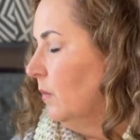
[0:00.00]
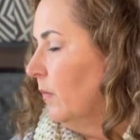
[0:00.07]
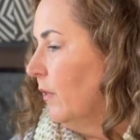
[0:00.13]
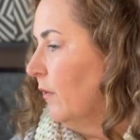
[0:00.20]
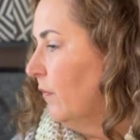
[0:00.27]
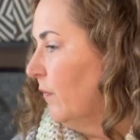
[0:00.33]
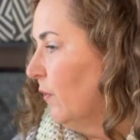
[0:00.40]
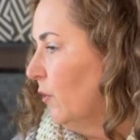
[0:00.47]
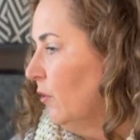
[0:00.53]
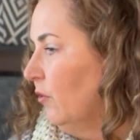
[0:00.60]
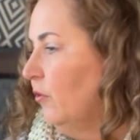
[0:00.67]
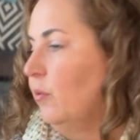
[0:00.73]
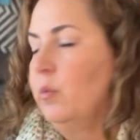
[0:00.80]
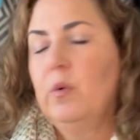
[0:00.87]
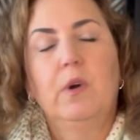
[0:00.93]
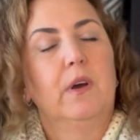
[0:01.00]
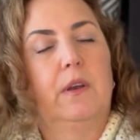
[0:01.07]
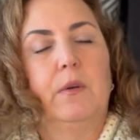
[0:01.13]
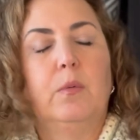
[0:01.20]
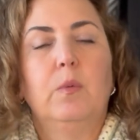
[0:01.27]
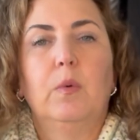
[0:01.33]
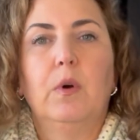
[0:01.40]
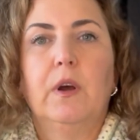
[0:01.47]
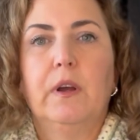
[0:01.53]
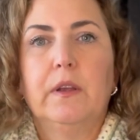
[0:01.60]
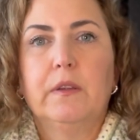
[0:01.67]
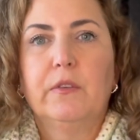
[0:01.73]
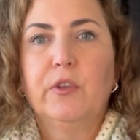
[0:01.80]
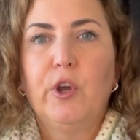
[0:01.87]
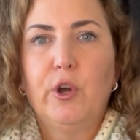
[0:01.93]
first one
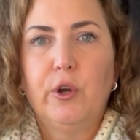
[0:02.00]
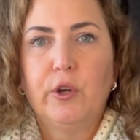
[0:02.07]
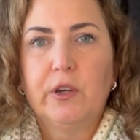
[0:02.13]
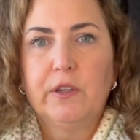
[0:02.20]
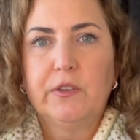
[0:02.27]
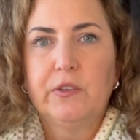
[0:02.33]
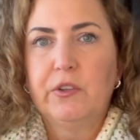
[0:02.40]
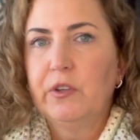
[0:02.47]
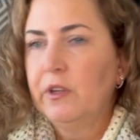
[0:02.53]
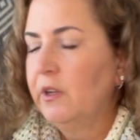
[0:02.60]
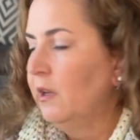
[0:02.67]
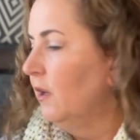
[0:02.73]
was Hooked: